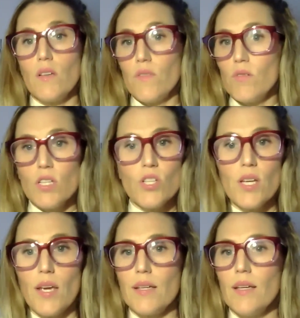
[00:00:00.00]
you
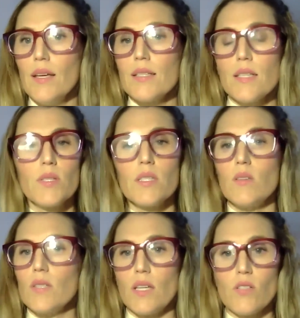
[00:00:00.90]
initiate substance
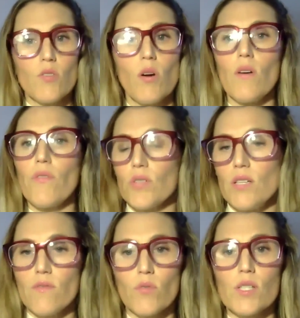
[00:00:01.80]
use age of 12,
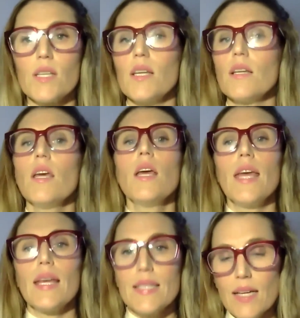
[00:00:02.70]
13, 14,
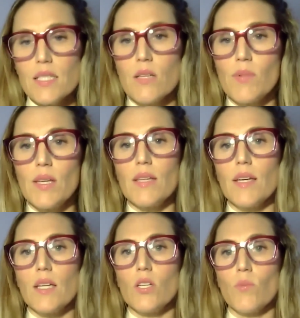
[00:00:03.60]
it tends to be
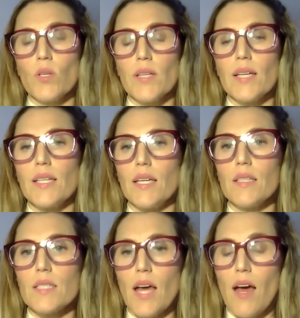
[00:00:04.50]
that you're more
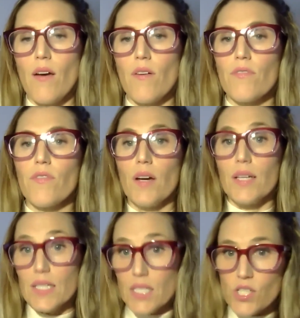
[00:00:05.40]
likely to have
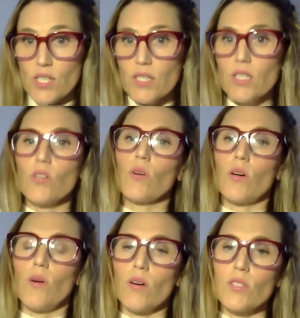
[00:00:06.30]
an addiction, and you're
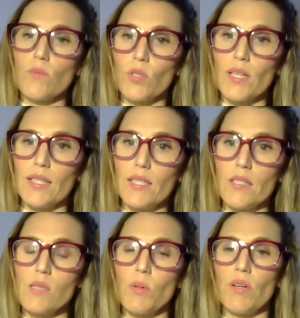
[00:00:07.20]
also more likely to
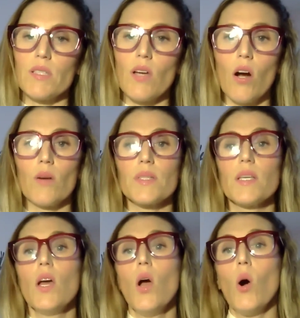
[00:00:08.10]
experience
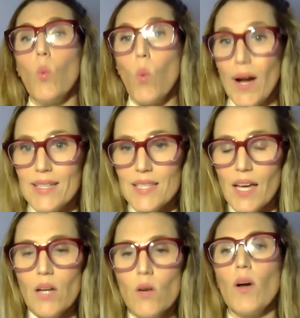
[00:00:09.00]
harms. Why is
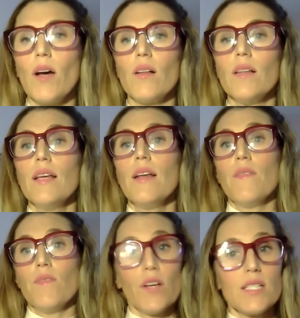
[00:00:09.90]
that? Well,
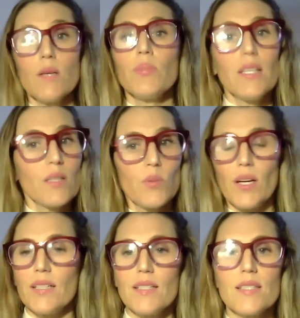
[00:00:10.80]
very simply, the
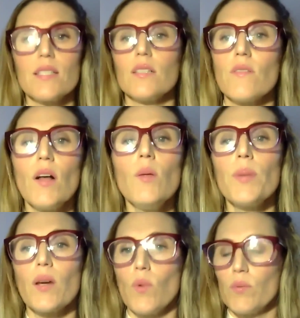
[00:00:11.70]
brain is still
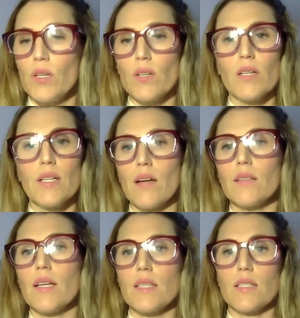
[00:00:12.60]
developing when we're an
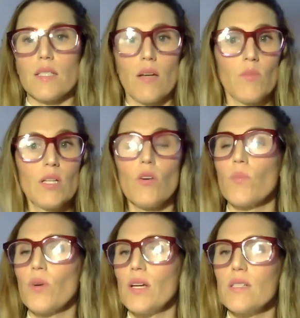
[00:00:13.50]
adolescent. And we know
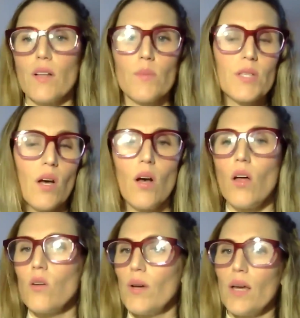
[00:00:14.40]
the brain develops
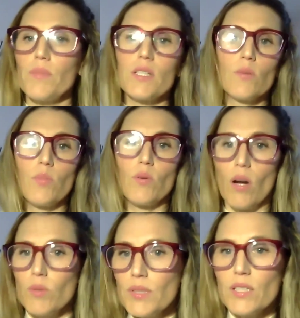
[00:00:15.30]
all the way up until
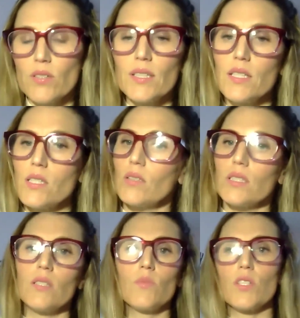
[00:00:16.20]
probably early
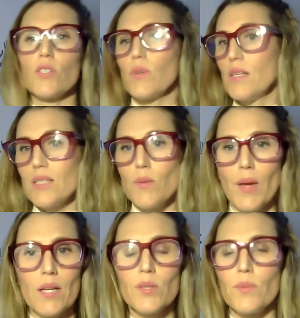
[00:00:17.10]
adulthood, which is
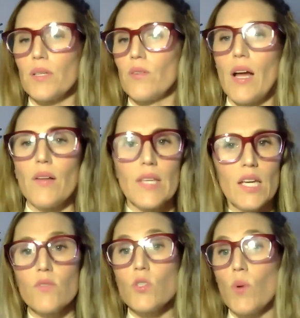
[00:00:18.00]
debatable, but around the
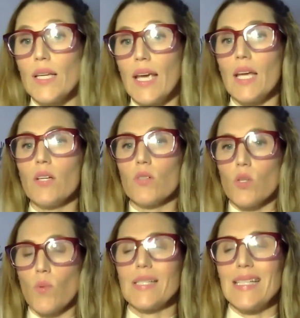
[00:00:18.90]
age of 28 or
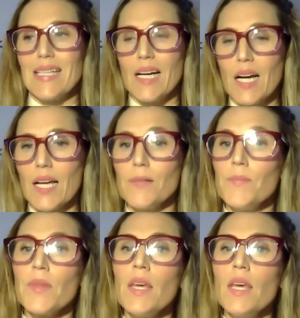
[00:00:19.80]
29.
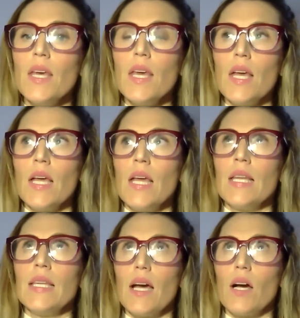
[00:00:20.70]

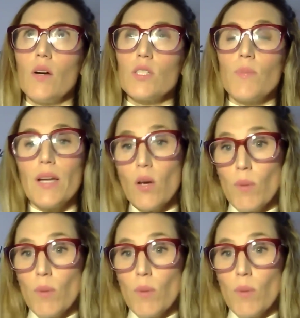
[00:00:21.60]
Now, depending on